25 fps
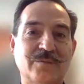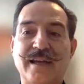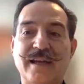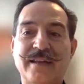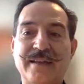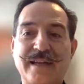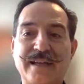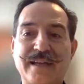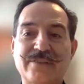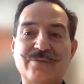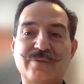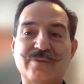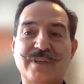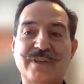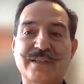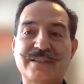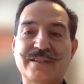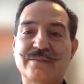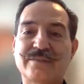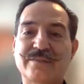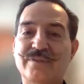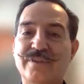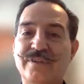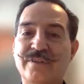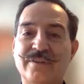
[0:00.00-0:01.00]
And that's when I
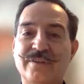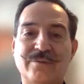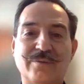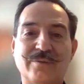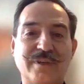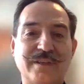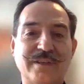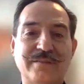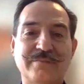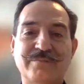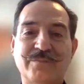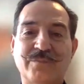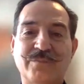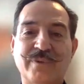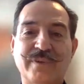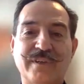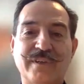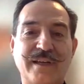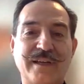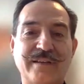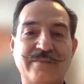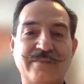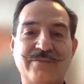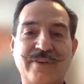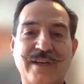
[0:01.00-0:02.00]
said, you know what? We
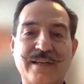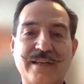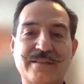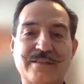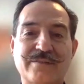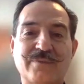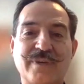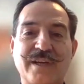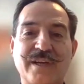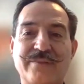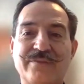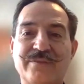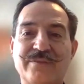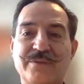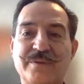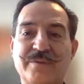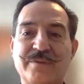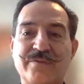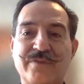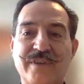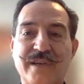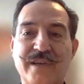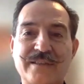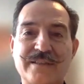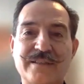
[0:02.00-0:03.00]
got to invest. We have to
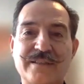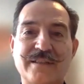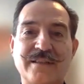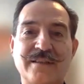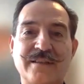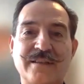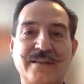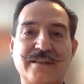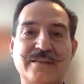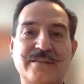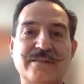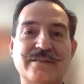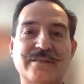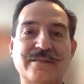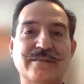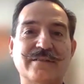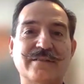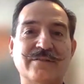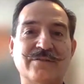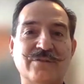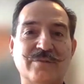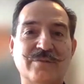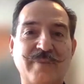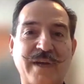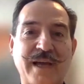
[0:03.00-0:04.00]
invest in this
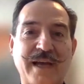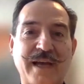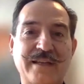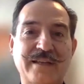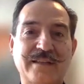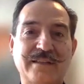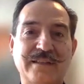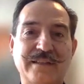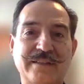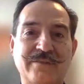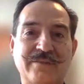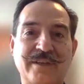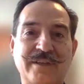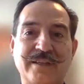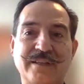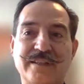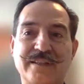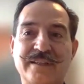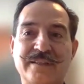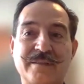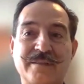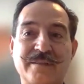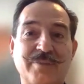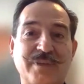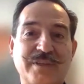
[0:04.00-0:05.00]
dramatically, right?
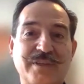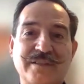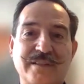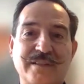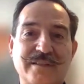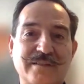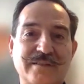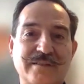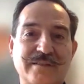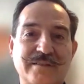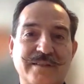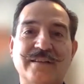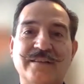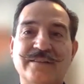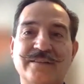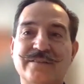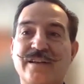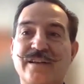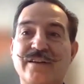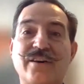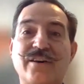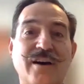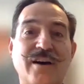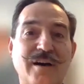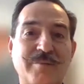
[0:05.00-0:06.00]
It's a business. It's
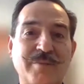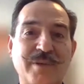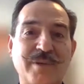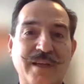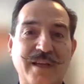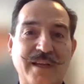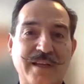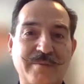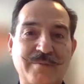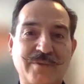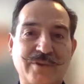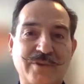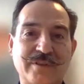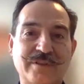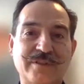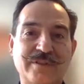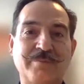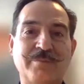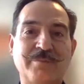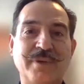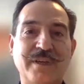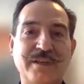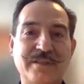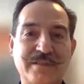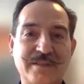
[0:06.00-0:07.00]
not a hobby anymore. It's
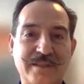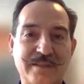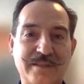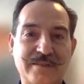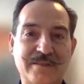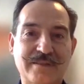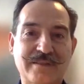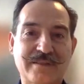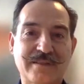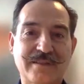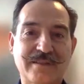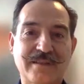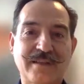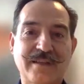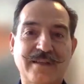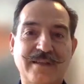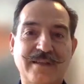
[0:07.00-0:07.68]
a business.